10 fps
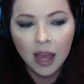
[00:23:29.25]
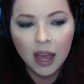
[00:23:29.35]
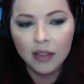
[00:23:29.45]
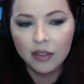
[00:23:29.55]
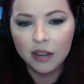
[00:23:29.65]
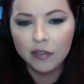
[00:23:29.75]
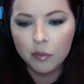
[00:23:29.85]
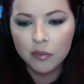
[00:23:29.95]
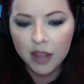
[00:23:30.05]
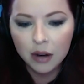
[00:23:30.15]
And then
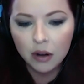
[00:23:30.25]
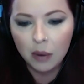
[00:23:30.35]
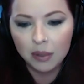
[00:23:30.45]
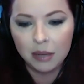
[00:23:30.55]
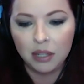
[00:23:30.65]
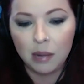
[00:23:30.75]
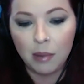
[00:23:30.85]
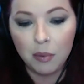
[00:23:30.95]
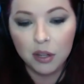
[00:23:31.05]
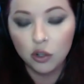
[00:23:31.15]
from there, I was able to come
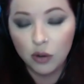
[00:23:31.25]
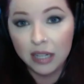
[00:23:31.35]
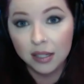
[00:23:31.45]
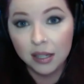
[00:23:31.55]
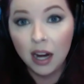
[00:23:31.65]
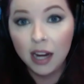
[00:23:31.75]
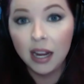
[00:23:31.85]
up with a great design.